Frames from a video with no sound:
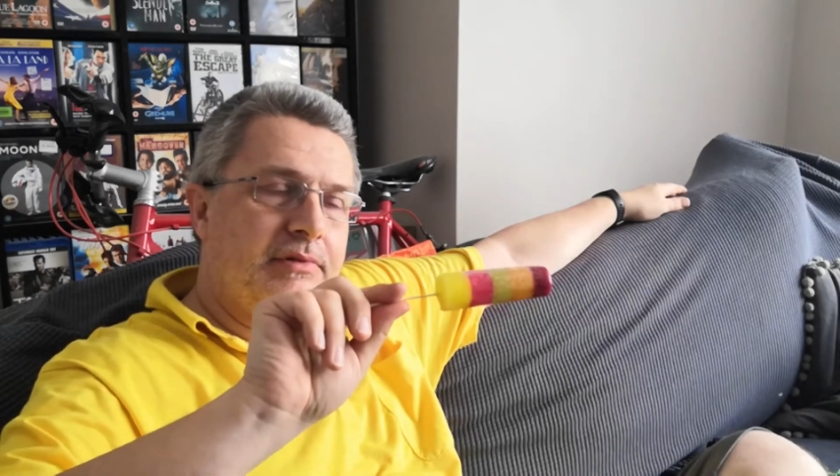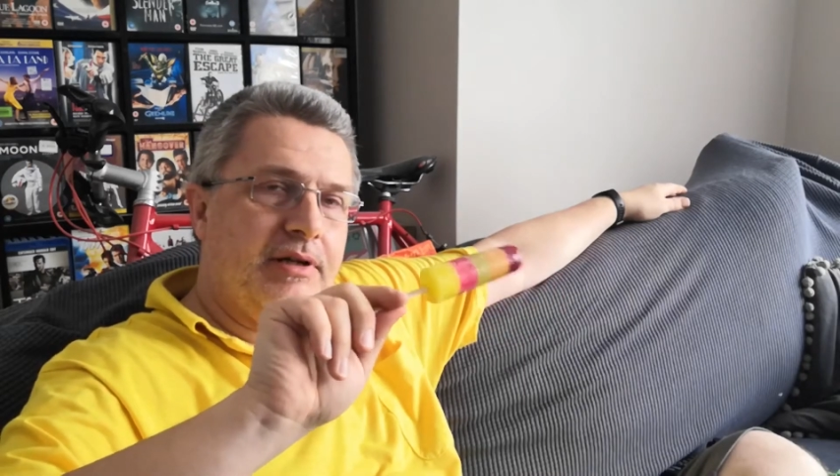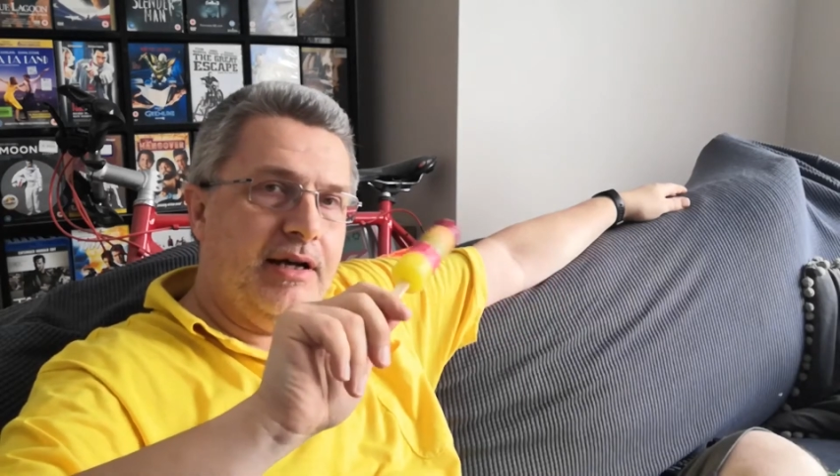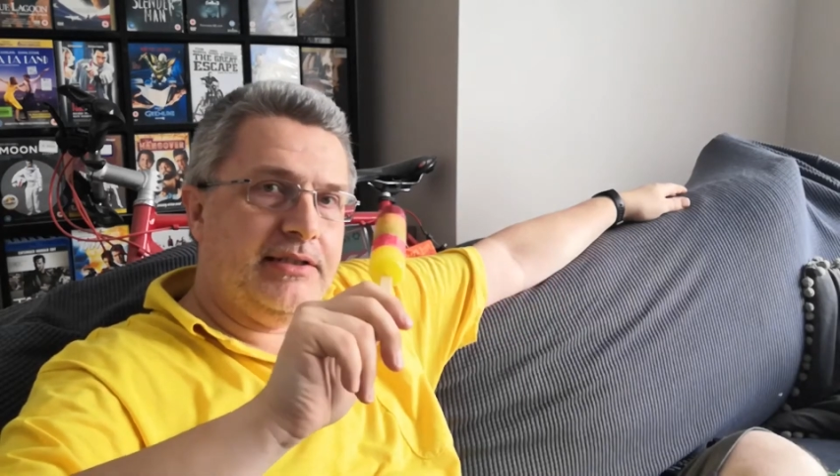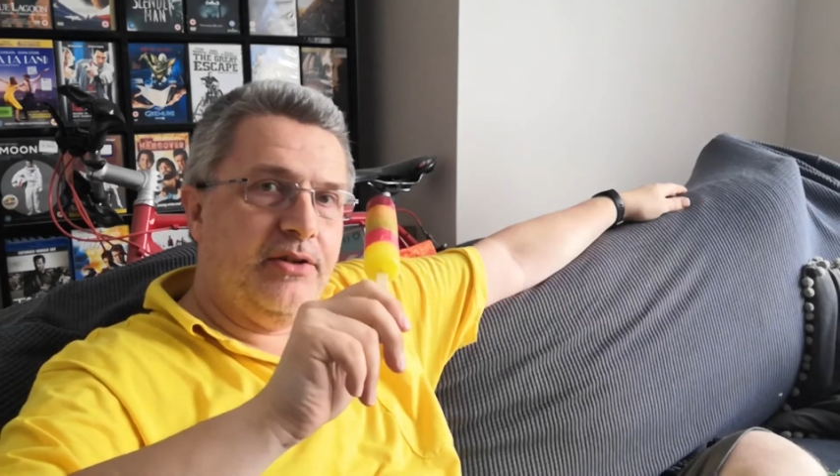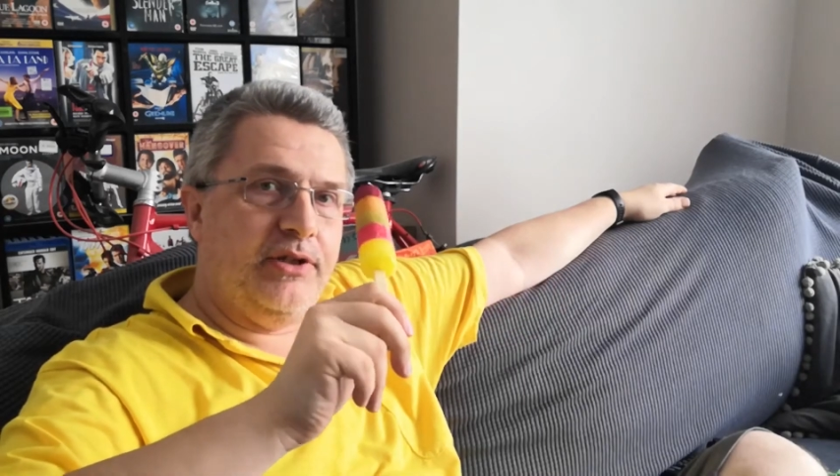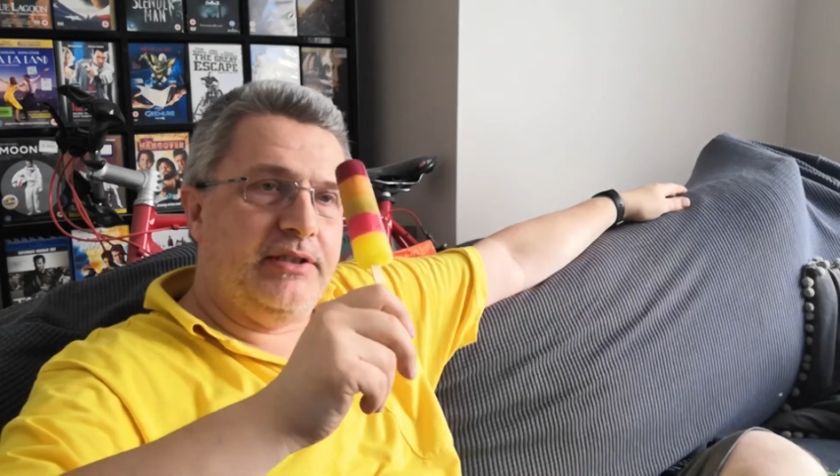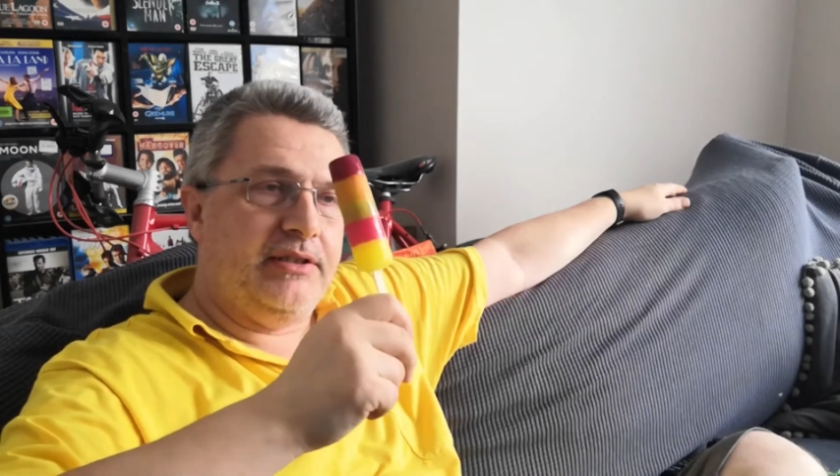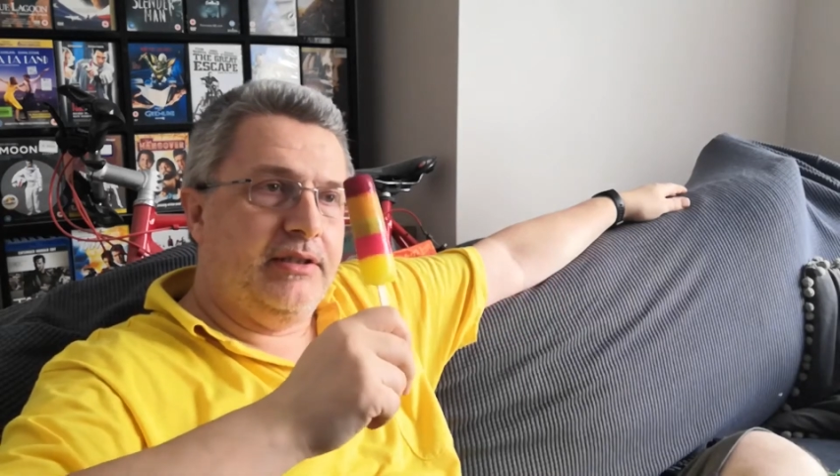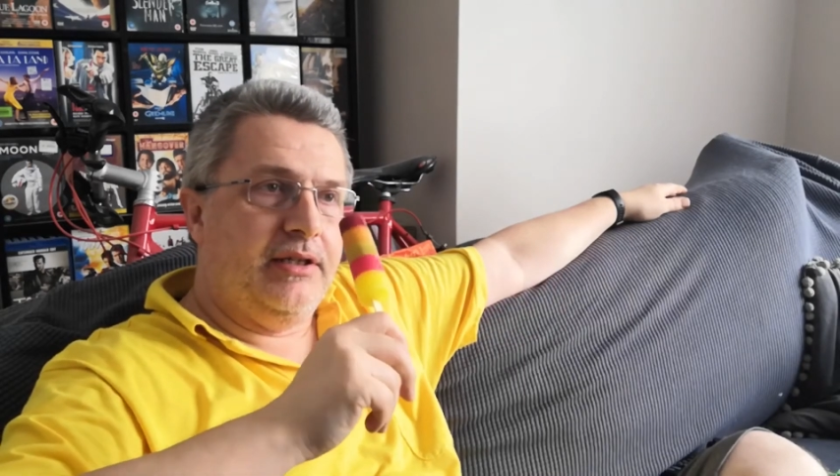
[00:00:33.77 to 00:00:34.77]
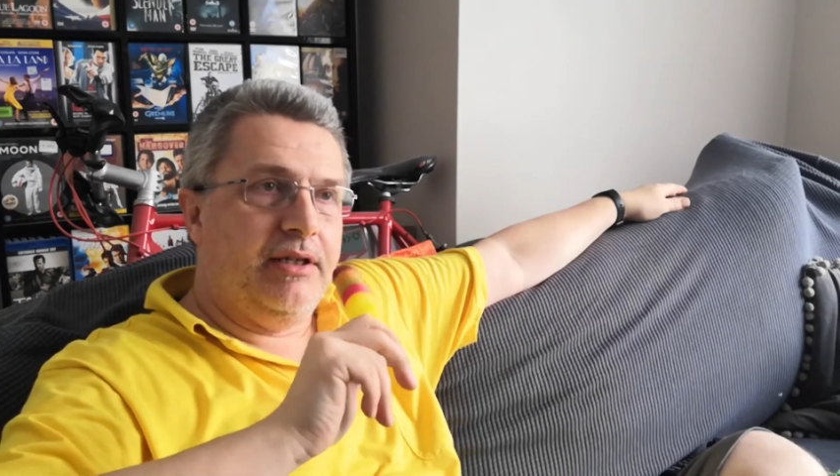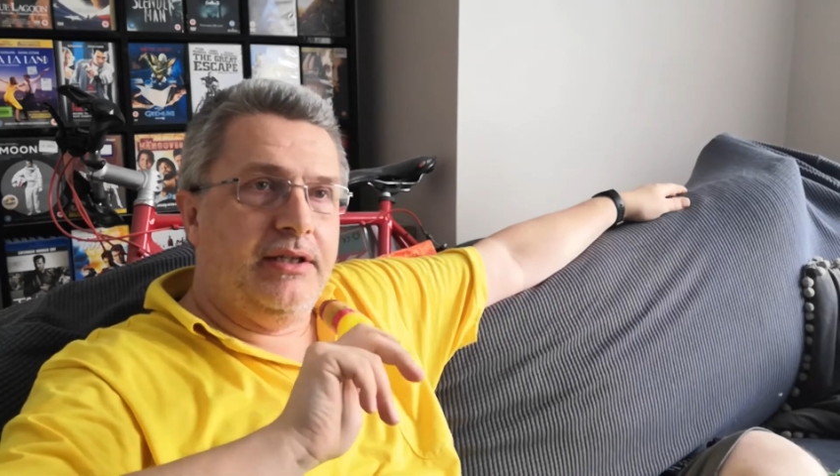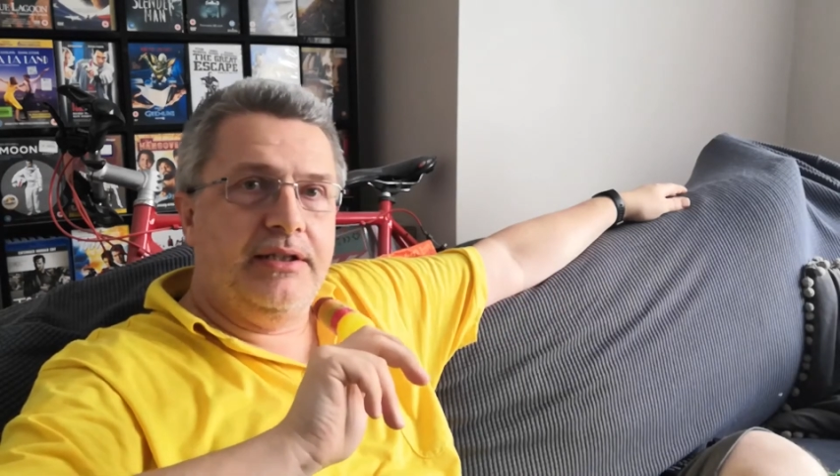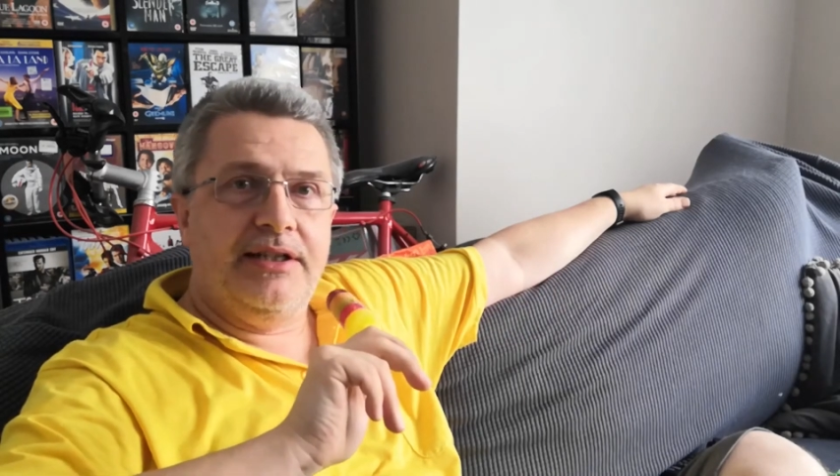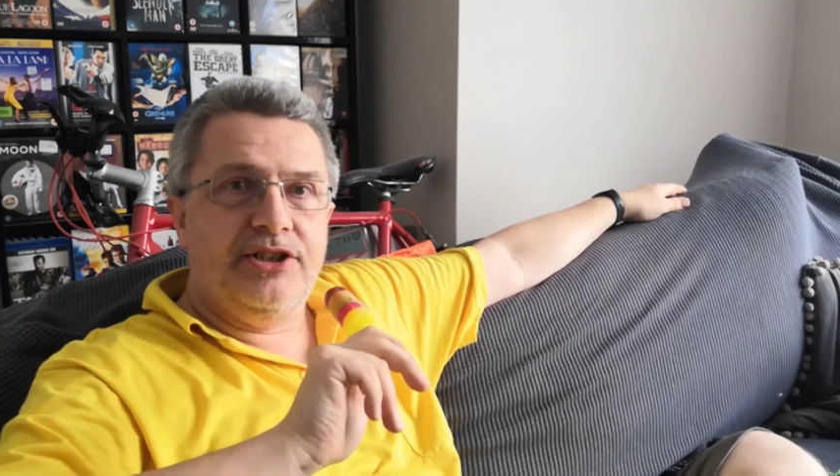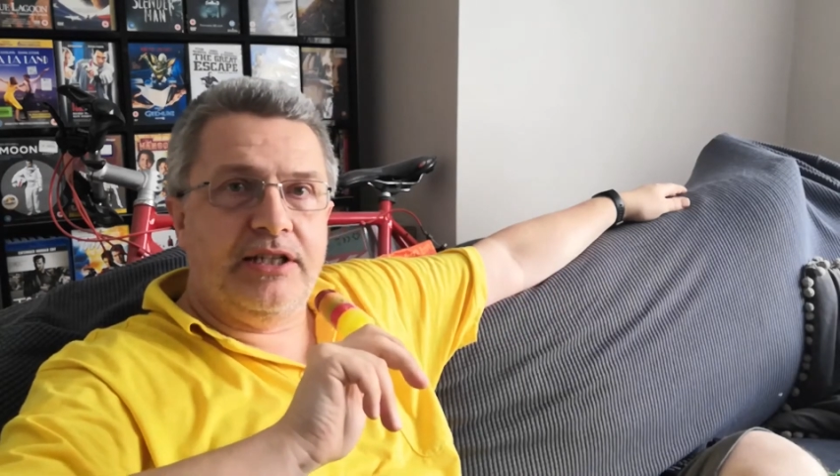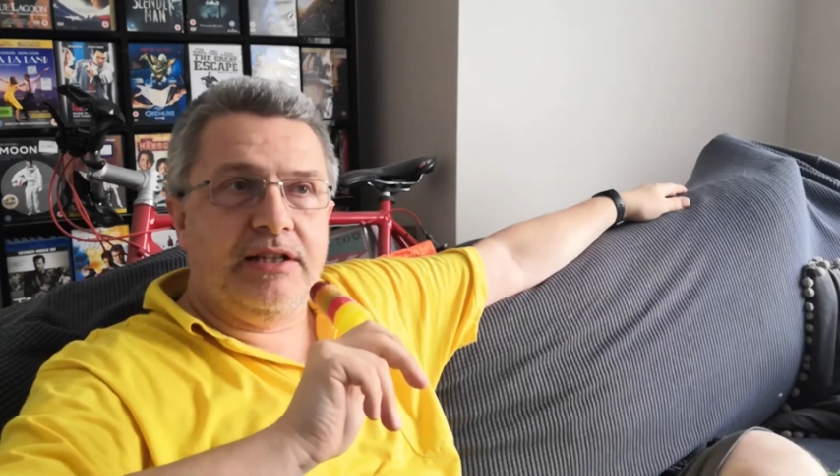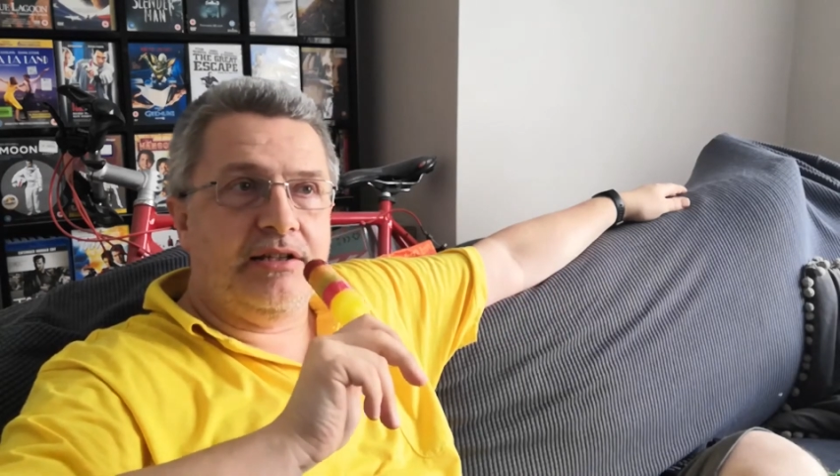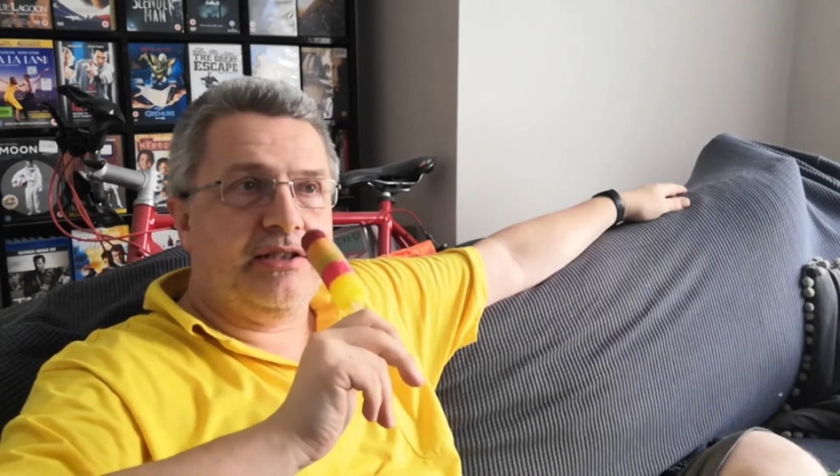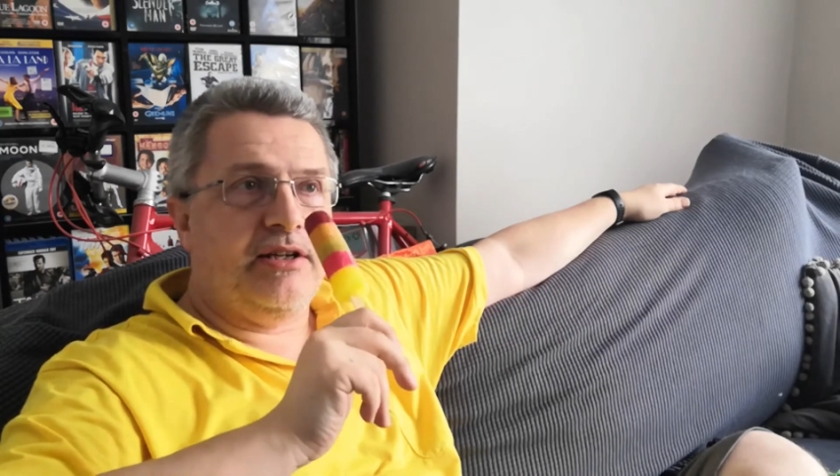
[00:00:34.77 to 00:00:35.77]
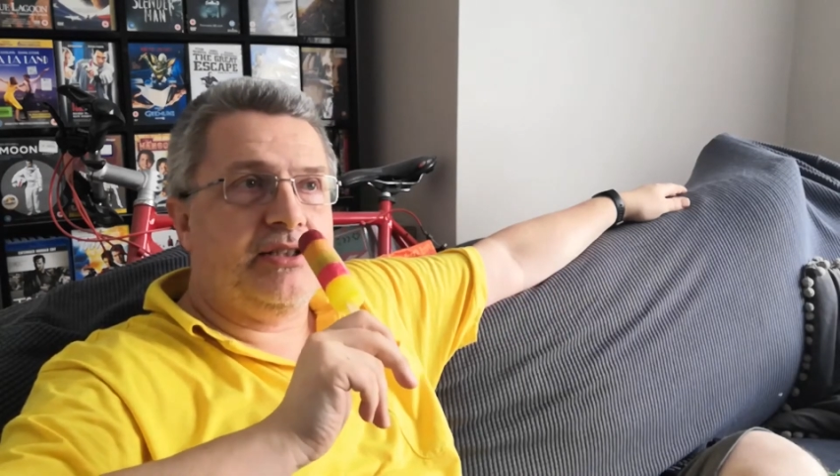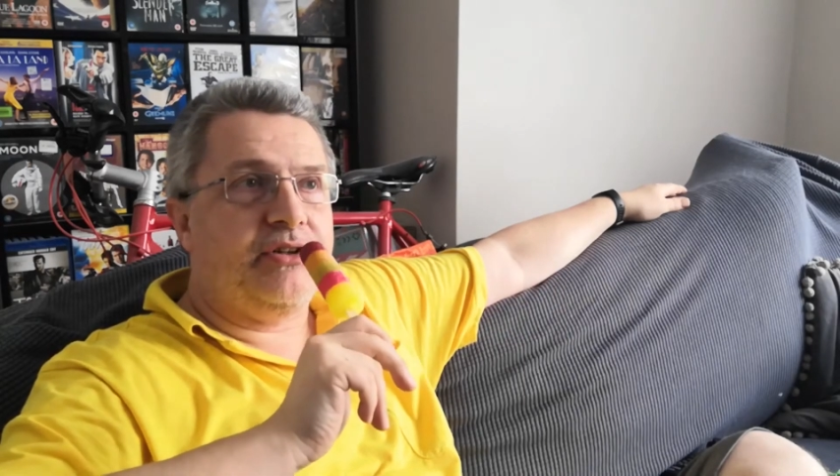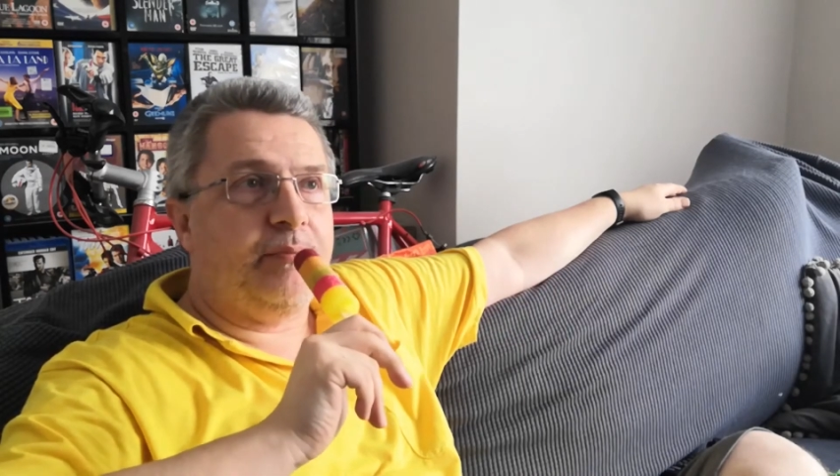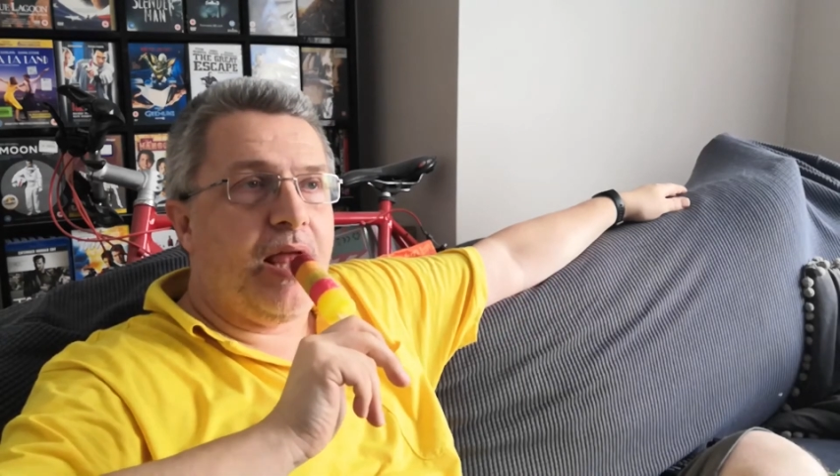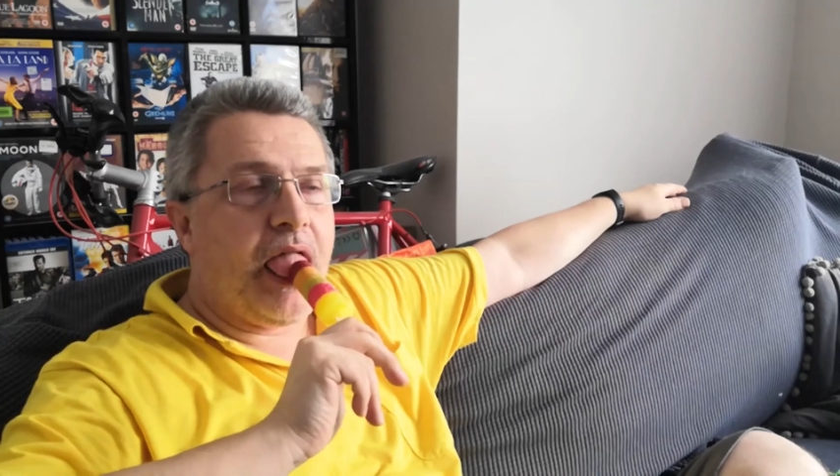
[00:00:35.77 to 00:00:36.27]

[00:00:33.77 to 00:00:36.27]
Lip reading: ice lollies. He just likes ice cream.